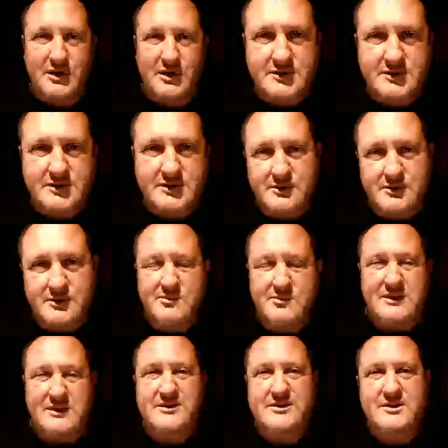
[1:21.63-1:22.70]
Much to
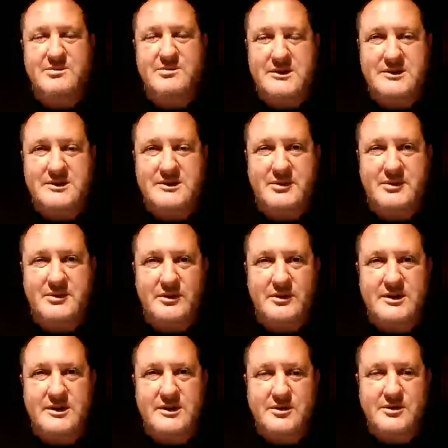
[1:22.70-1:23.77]
messages being spread
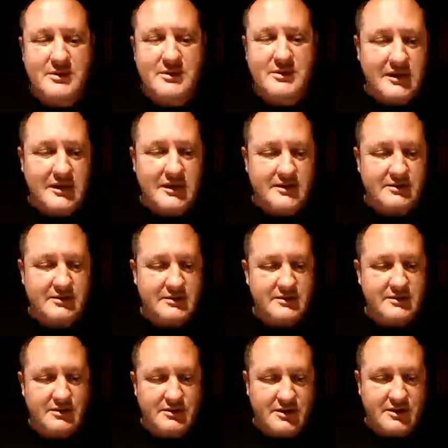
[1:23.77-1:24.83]
on social media, so
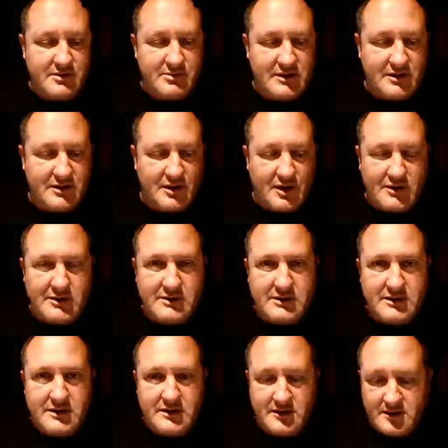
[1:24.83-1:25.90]
this is not going to be
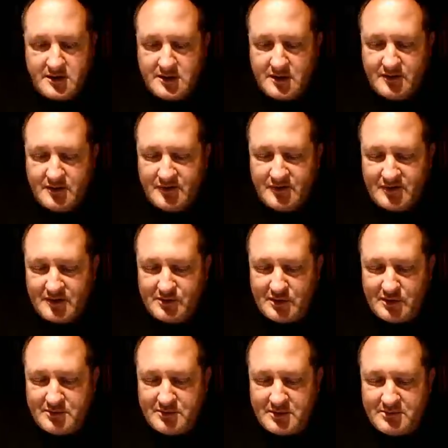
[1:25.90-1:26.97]
long. Hopefully it
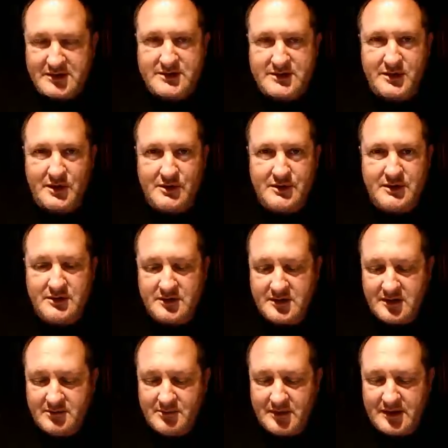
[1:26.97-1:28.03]
won't be much longer than
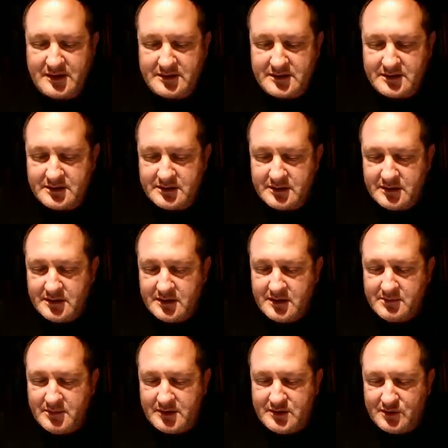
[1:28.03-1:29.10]
10 minutes,
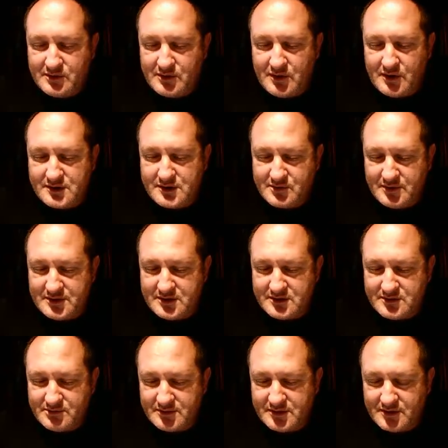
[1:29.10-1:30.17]
but you can ask
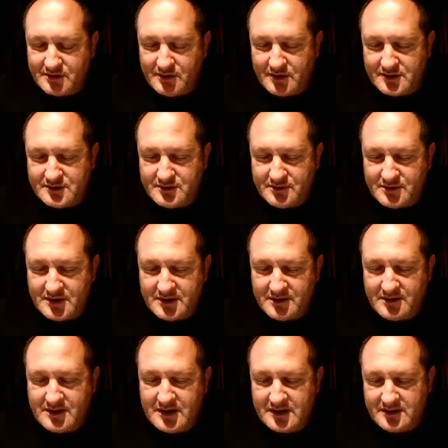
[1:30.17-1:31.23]
questions with regards to
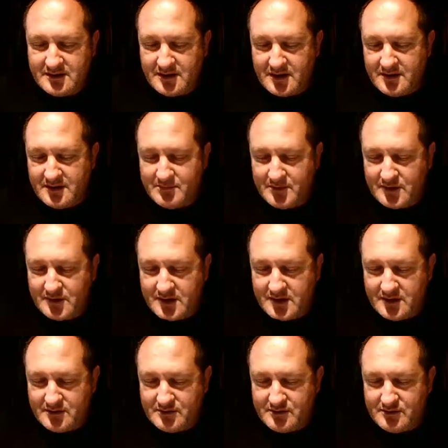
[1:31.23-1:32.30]
that. Hi Mara,
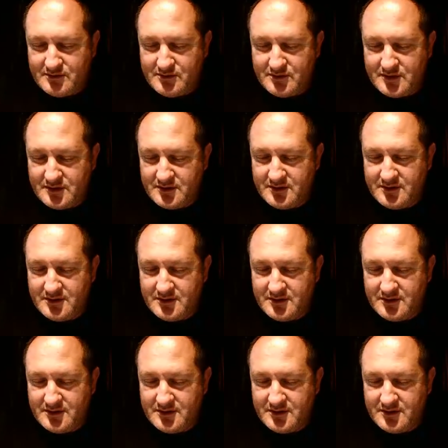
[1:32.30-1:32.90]
how are you doing?